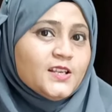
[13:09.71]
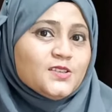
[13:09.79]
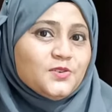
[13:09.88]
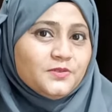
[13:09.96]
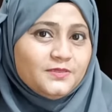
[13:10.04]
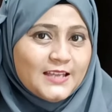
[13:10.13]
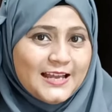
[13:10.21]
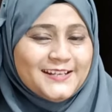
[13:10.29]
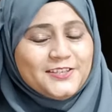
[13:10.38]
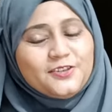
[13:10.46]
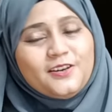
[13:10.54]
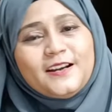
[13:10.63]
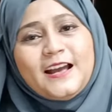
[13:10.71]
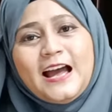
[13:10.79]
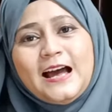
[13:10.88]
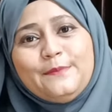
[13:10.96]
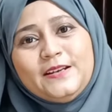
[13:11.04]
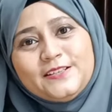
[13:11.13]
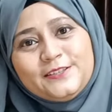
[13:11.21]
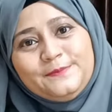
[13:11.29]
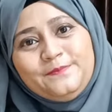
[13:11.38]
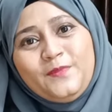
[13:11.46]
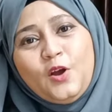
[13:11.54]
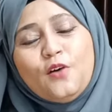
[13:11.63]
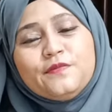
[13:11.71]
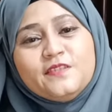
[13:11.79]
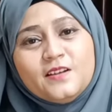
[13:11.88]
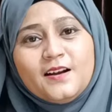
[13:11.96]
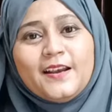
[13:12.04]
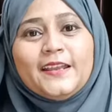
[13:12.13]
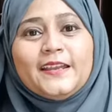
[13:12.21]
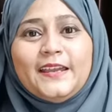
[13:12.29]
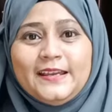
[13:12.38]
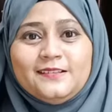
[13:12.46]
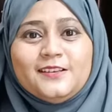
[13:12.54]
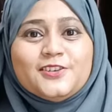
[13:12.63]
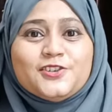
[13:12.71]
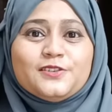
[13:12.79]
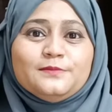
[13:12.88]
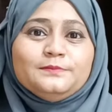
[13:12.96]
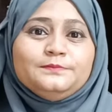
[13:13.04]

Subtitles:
So that's your habit of learning English.